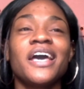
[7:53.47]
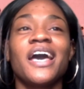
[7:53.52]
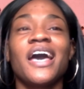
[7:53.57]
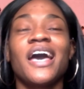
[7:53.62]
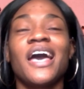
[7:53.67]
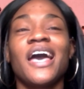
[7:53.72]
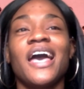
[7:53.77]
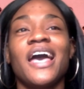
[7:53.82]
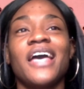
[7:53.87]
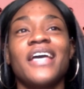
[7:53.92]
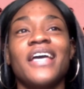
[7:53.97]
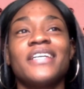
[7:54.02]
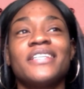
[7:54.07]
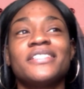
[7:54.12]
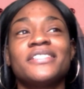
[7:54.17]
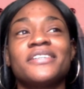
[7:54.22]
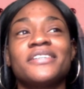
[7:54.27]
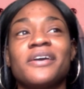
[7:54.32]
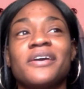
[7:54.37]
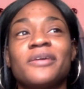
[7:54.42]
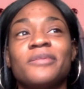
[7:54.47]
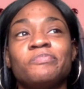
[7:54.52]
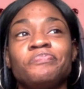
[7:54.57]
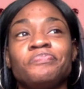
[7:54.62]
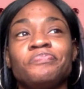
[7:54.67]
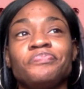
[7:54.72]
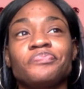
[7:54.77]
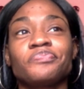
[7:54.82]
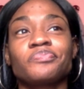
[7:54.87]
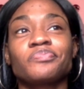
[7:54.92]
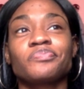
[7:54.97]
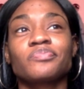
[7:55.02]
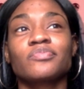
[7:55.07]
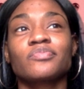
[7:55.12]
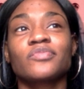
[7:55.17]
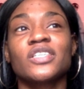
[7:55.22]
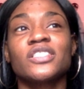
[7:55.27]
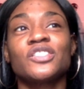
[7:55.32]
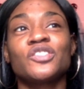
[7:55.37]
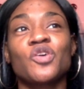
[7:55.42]
And
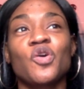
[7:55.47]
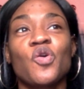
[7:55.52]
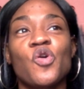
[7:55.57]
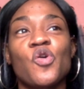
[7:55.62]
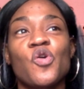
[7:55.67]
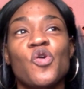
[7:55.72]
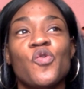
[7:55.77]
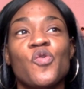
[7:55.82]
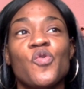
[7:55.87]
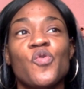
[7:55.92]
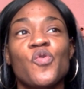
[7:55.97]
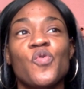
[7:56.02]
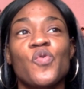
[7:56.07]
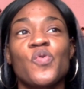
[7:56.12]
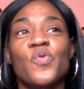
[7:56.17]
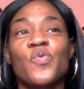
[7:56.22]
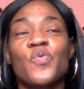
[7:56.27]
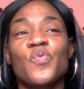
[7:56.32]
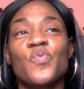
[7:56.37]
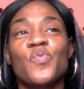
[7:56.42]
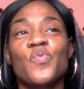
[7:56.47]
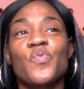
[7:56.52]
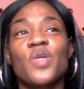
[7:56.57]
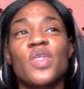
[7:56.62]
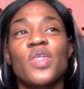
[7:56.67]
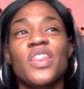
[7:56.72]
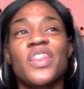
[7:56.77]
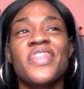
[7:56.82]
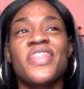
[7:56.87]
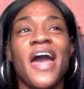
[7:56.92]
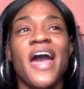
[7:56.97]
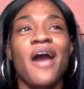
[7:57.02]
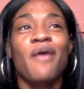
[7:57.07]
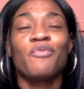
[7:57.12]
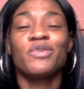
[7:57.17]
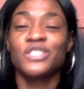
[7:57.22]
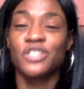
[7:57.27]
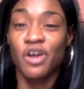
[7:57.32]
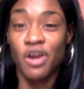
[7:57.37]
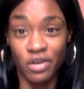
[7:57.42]
so that
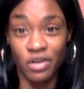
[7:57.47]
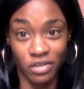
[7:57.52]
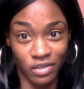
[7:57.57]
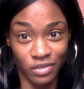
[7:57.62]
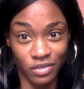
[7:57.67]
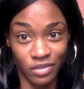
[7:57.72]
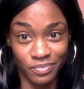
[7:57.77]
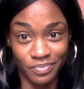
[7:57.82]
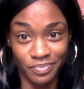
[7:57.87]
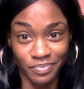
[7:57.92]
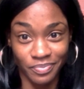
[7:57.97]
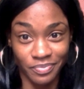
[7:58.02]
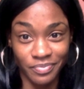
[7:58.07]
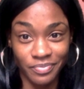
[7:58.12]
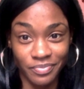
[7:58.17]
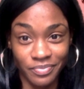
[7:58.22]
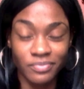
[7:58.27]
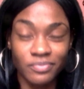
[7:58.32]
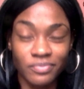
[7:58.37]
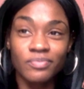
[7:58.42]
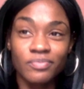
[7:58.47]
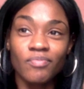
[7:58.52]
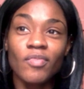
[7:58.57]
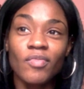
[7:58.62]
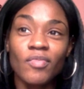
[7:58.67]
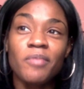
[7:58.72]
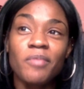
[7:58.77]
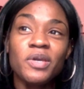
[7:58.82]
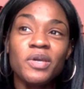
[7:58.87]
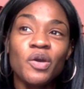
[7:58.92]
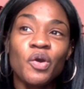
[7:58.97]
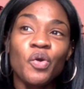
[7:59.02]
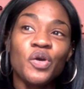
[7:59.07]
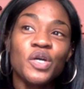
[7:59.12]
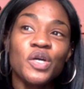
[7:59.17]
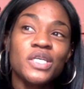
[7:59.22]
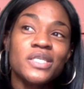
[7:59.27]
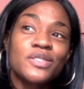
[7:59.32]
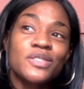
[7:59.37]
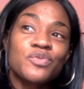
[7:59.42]
was a hurdle,
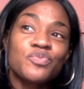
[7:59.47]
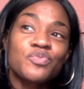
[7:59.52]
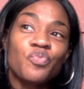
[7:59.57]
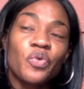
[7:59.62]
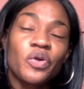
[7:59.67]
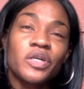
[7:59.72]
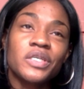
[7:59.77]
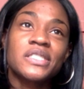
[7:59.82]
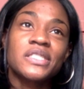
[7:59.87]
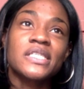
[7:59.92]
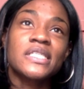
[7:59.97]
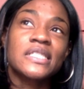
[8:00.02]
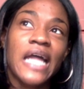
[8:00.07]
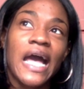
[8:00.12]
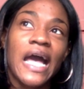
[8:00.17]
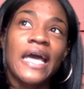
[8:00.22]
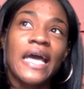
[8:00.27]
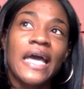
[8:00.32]
because Wilkes does not